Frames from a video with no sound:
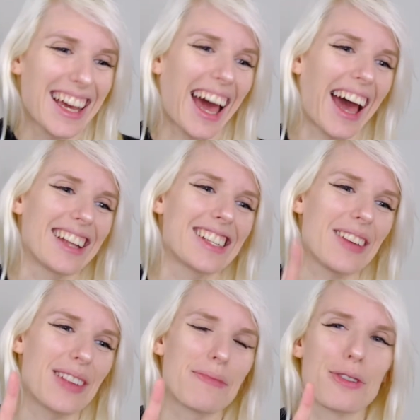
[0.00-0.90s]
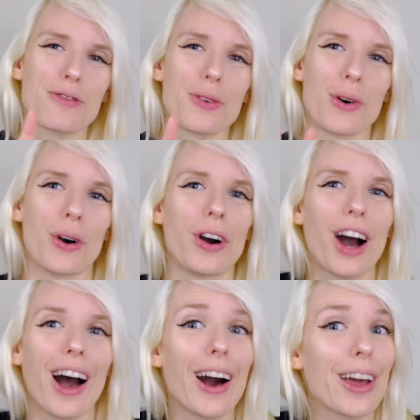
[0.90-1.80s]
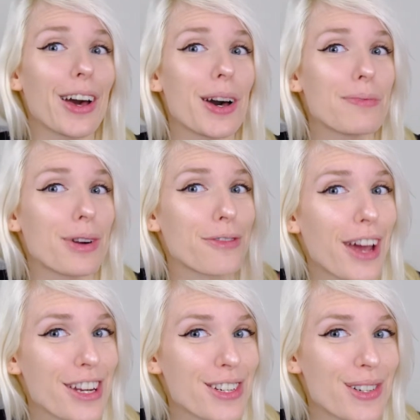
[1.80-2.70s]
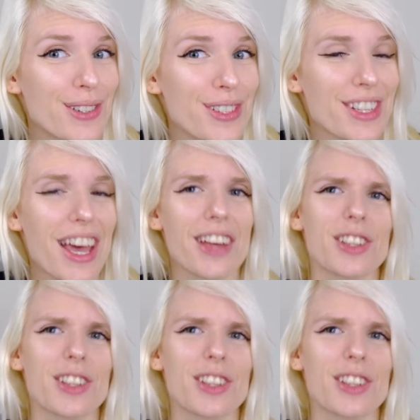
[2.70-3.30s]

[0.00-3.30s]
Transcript: And tip number 4, hire professionals.